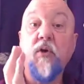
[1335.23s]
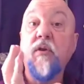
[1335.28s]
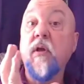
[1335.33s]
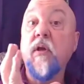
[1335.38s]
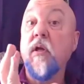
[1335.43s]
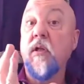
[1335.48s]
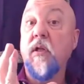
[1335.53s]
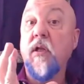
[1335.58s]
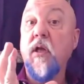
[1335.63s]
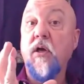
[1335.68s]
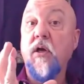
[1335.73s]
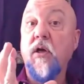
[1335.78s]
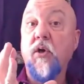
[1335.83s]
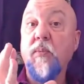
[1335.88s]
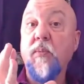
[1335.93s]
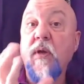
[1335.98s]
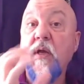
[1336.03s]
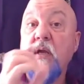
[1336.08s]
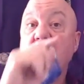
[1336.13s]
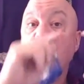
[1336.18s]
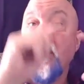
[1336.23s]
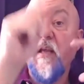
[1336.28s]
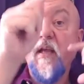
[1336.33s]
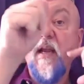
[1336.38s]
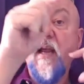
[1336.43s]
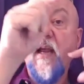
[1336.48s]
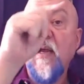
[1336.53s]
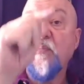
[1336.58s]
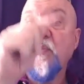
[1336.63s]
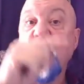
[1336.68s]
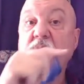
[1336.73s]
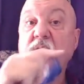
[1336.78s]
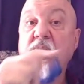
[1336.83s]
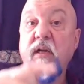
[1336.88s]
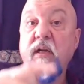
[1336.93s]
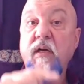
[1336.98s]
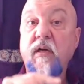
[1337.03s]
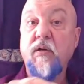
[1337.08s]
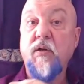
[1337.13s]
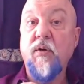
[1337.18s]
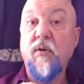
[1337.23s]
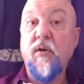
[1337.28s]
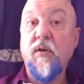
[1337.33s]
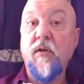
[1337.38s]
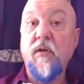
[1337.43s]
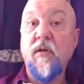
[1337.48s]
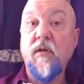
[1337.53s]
globe that had political